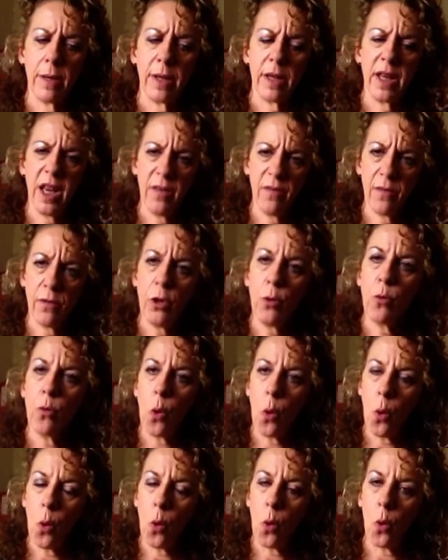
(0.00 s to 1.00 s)
give your
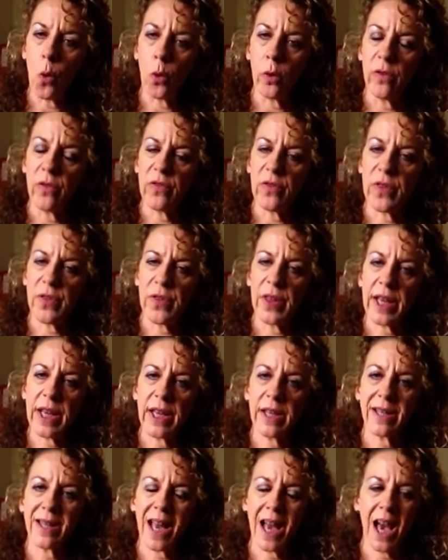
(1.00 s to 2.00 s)
all for
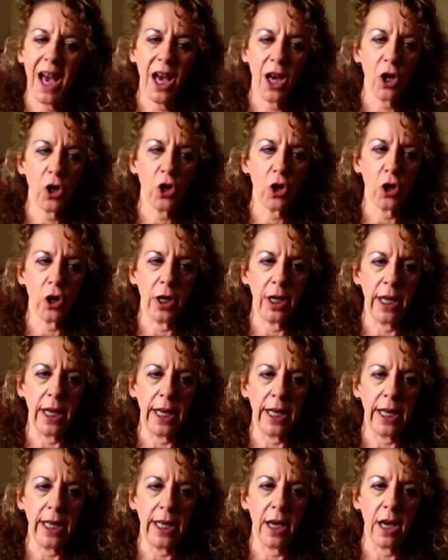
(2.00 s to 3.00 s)
things that
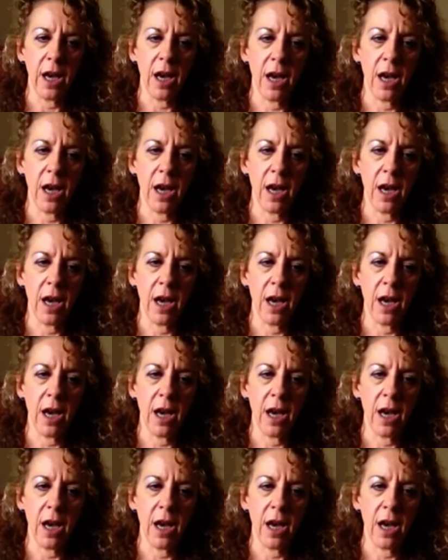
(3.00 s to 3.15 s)
actually